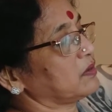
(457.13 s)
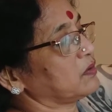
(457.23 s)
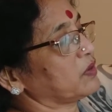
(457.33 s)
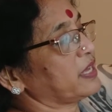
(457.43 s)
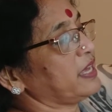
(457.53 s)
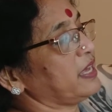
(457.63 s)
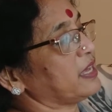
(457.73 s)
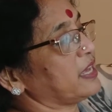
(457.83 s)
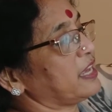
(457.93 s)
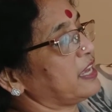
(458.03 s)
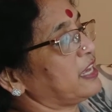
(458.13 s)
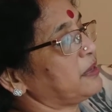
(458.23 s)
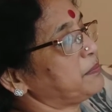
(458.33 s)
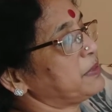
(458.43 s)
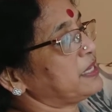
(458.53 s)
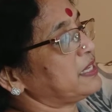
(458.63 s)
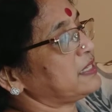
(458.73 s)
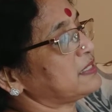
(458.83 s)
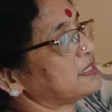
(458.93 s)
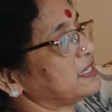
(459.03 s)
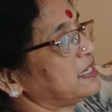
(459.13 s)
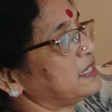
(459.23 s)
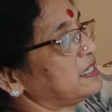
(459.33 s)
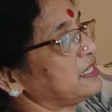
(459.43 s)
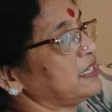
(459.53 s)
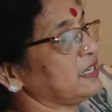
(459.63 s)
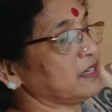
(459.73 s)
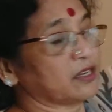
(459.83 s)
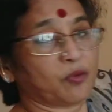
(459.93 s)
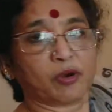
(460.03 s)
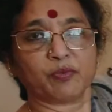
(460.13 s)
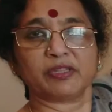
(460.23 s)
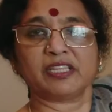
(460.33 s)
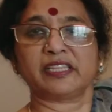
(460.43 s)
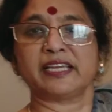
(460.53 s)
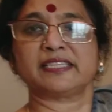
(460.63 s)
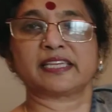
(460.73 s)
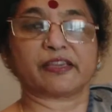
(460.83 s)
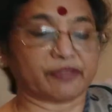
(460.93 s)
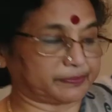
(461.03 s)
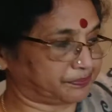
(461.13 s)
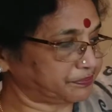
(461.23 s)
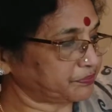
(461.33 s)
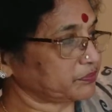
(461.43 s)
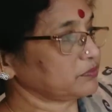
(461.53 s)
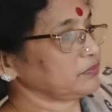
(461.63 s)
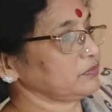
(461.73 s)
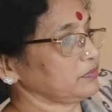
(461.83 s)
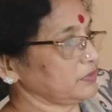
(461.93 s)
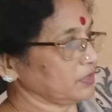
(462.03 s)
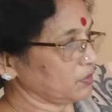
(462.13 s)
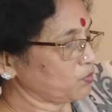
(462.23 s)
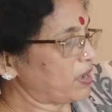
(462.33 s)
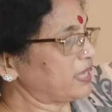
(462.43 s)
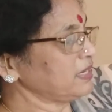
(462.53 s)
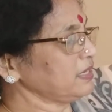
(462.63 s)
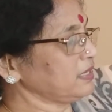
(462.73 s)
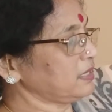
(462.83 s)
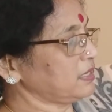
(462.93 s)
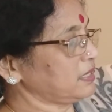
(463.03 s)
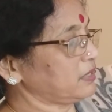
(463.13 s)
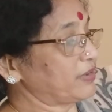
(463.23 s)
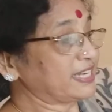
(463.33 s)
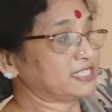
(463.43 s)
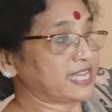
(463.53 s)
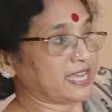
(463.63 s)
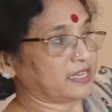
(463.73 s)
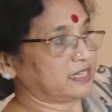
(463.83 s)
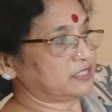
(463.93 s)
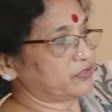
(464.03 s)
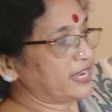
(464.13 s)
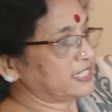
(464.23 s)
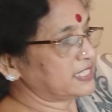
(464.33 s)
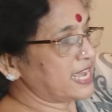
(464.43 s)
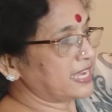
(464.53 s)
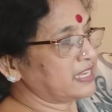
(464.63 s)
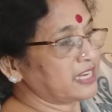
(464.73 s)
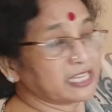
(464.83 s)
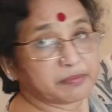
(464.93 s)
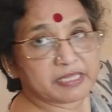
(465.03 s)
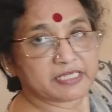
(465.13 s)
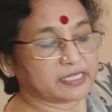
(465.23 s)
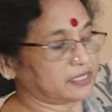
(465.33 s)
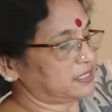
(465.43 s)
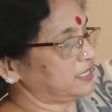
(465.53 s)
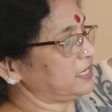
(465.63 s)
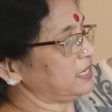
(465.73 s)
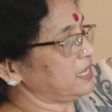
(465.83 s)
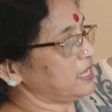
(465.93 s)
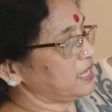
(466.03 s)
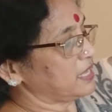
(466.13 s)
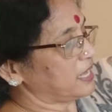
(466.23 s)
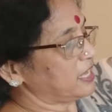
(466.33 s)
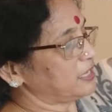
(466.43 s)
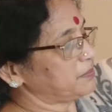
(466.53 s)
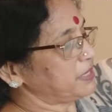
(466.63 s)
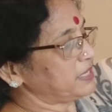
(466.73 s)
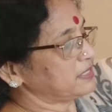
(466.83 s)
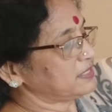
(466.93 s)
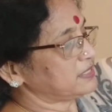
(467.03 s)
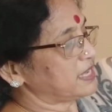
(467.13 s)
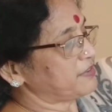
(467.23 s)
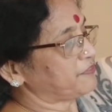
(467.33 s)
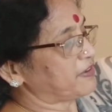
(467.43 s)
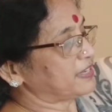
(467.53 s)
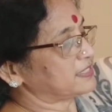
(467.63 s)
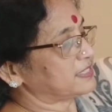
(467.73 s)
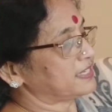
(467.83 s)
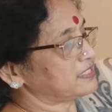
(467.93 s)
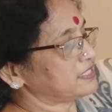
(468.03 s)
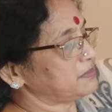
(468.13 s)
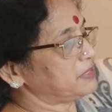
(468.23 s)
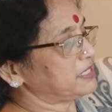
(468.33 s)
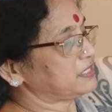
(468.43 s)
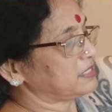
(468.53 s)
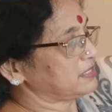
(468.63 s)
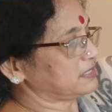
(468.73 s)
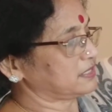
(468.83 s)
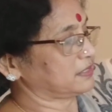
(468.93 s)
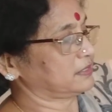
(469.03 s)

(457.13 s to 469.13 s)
Okay, ABCD. Now what were the things given? One, rectangle. It's rectangle ABCD. AB is say 5 centimeters,